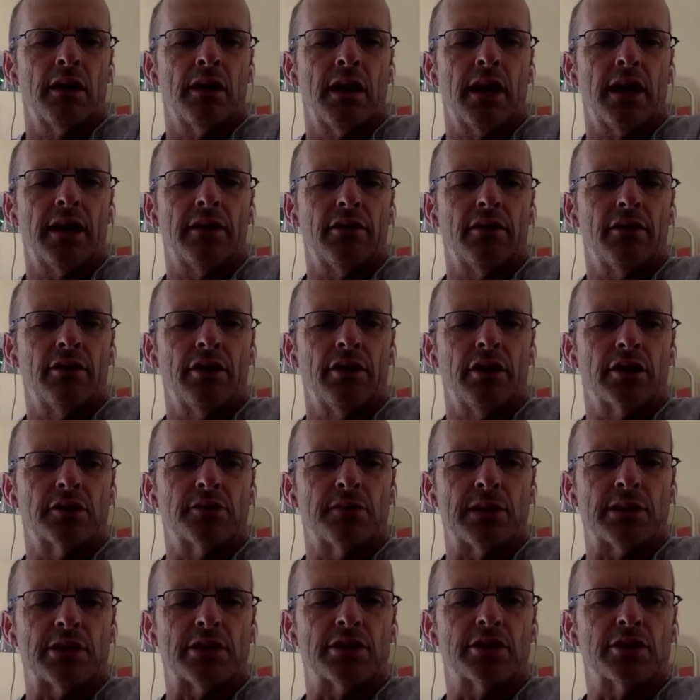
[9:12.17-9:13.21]
as
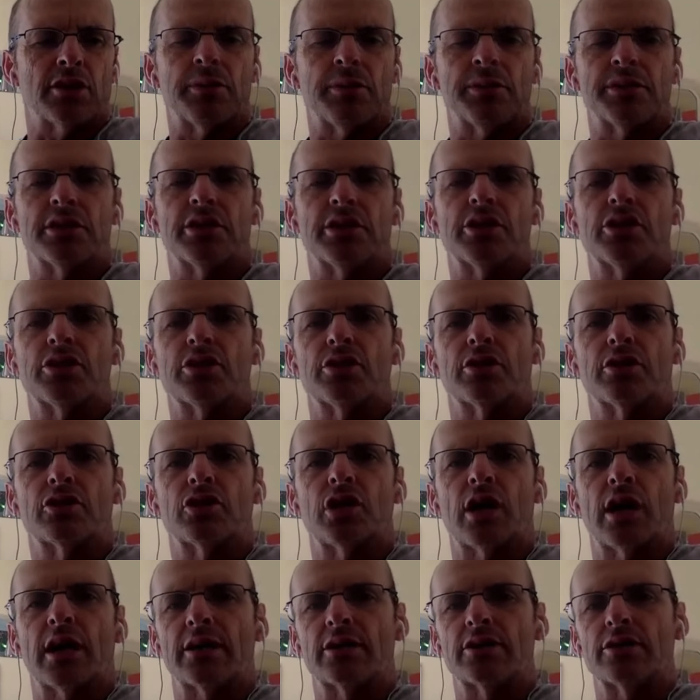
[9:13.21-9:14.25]
much as the opposition are
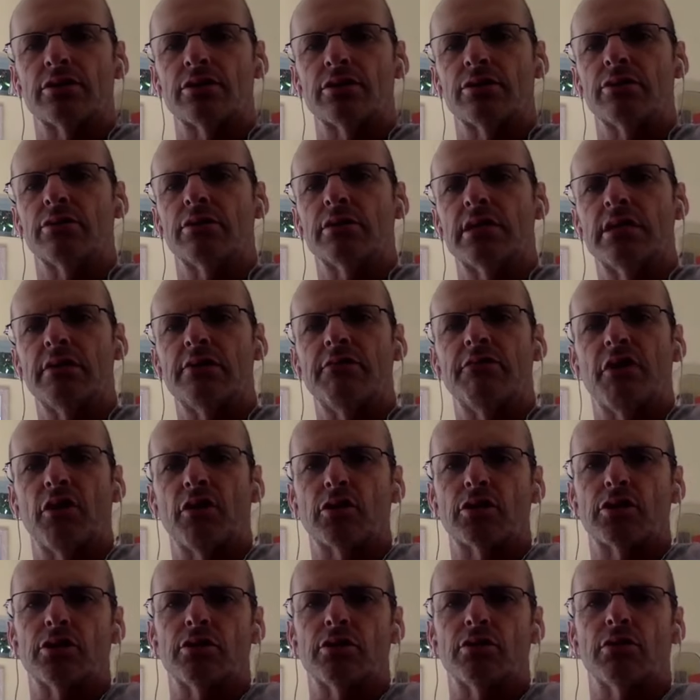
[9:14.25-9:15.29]
trying to
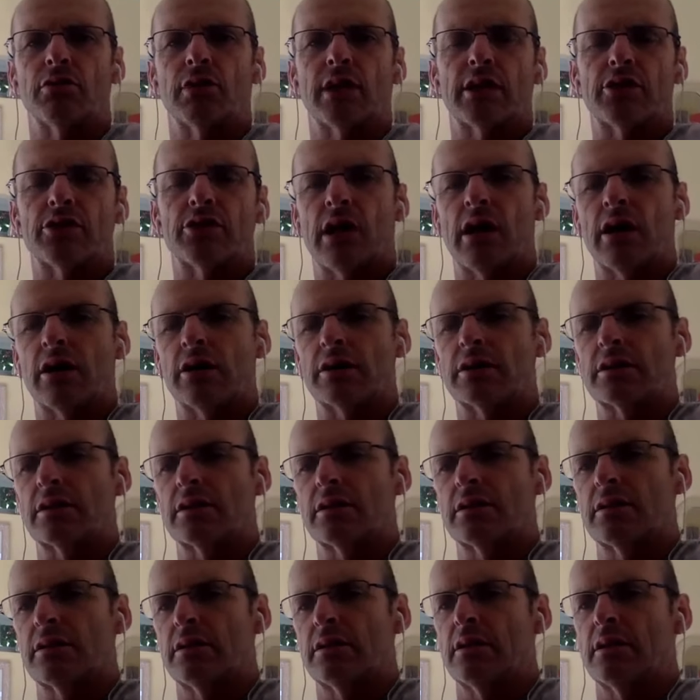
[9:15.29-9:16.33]
default you or get you out,
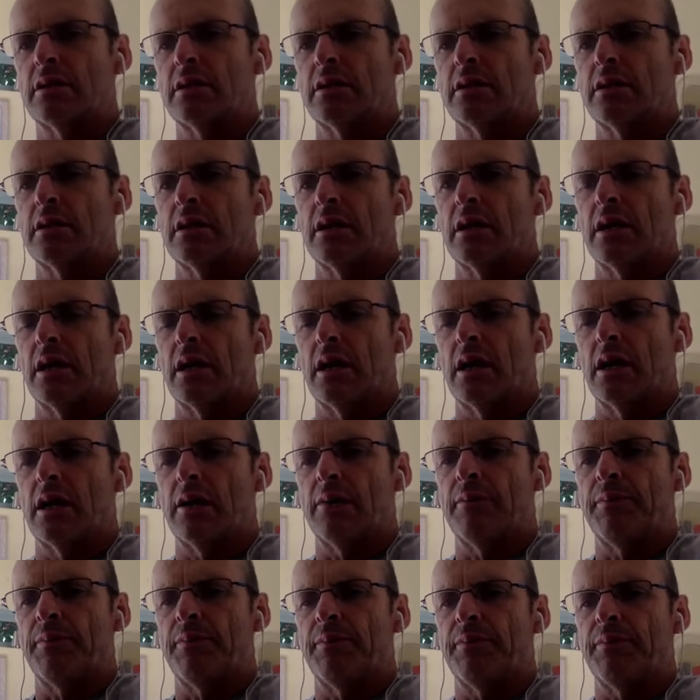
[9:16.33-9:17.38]

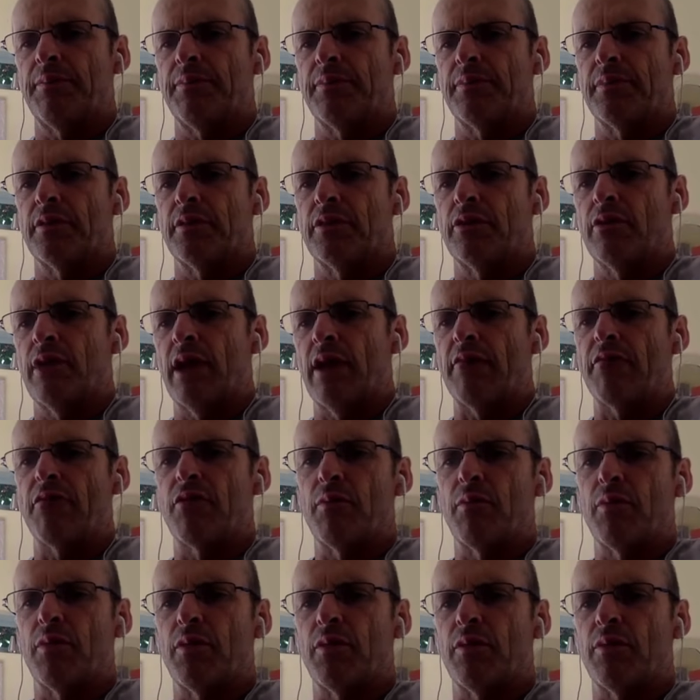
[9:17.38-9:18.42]
you have
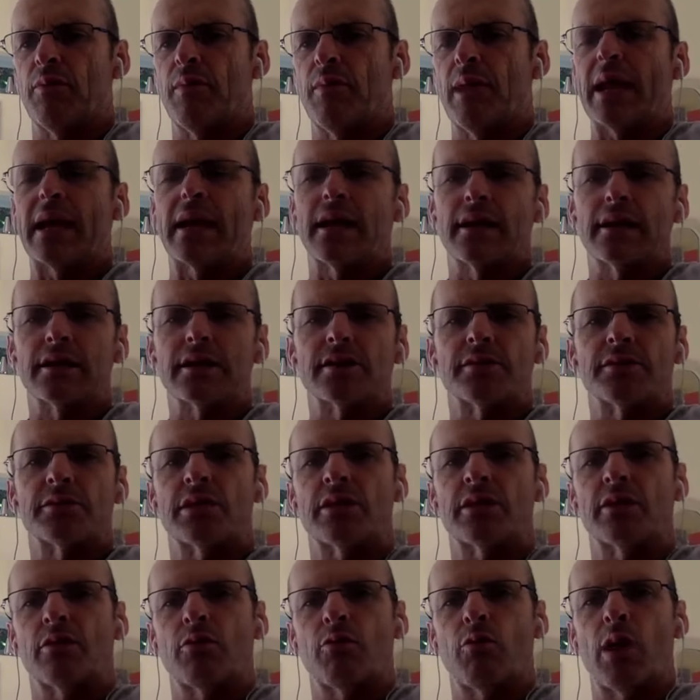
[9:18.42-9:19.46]
the mechanisms
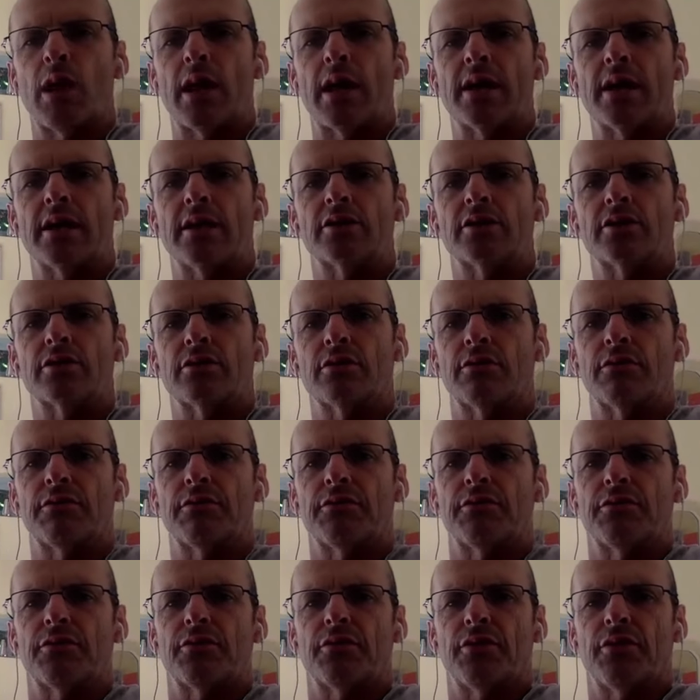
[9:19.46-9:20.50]
and the ways of
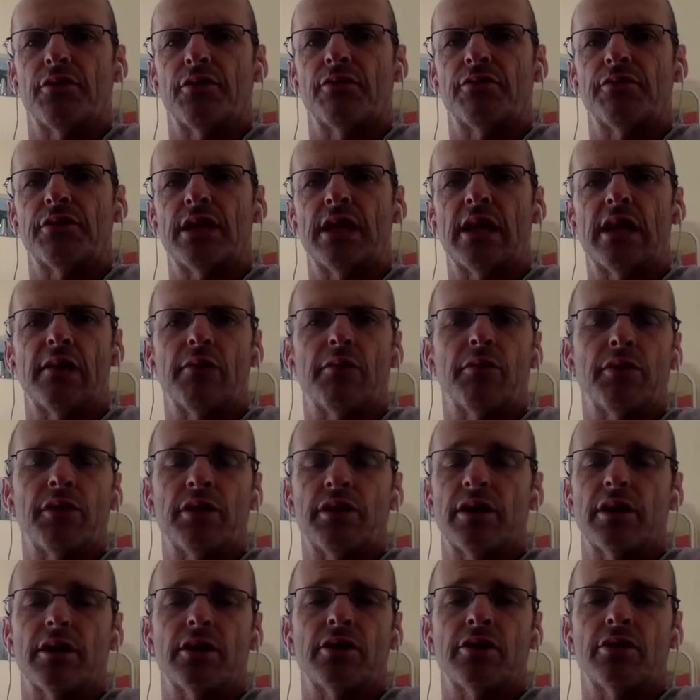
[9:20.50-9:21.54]
dealing with
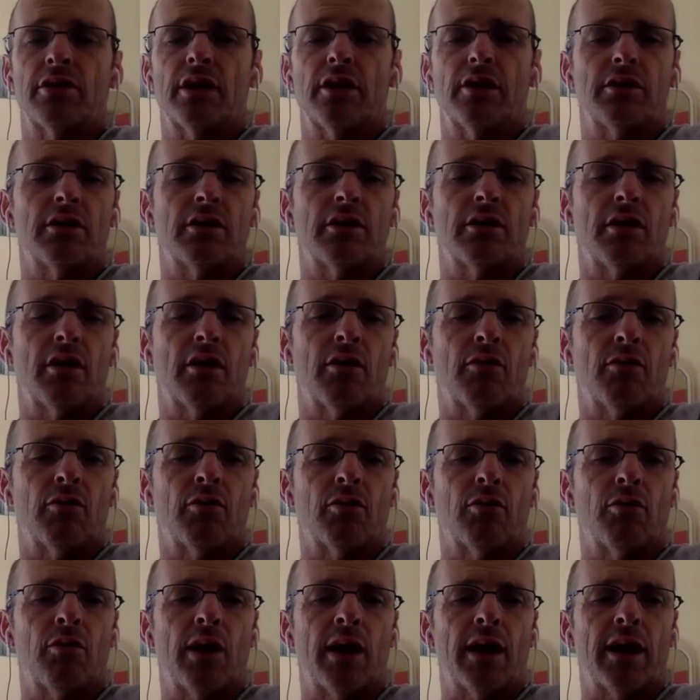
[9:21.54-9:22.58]
it, and you can go all
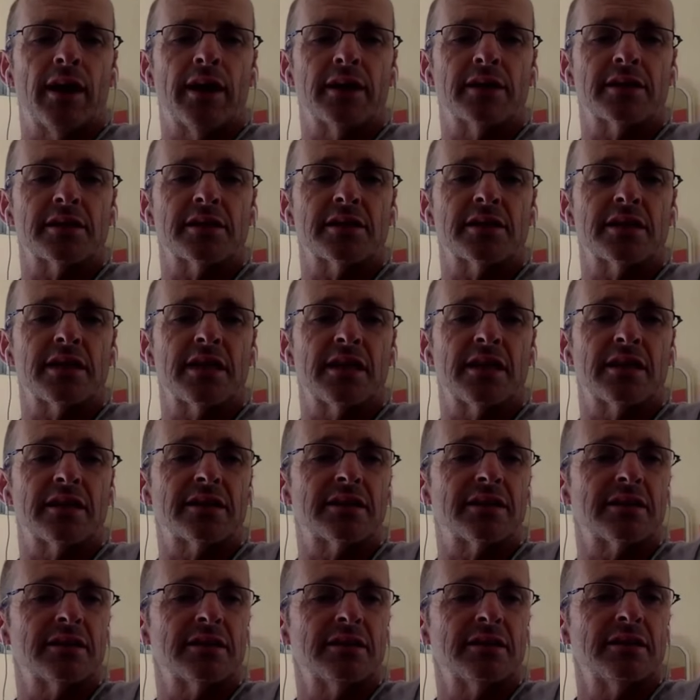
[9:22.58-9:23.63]
the way. As I said, it